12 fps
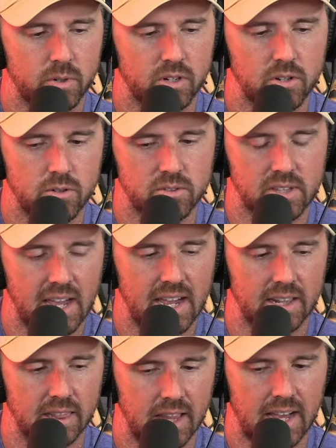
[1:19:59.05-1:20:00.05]
would use
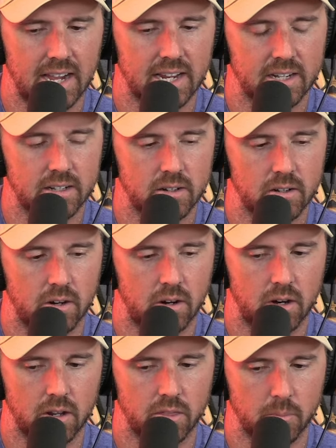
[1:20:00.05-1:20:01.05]
that light
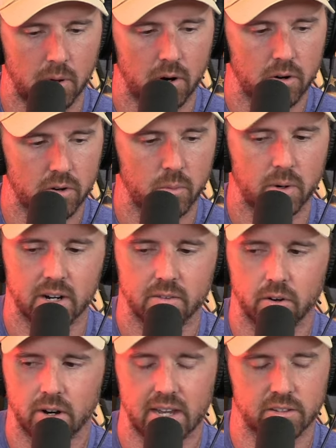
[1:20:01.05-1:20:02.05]
on the barn or whatever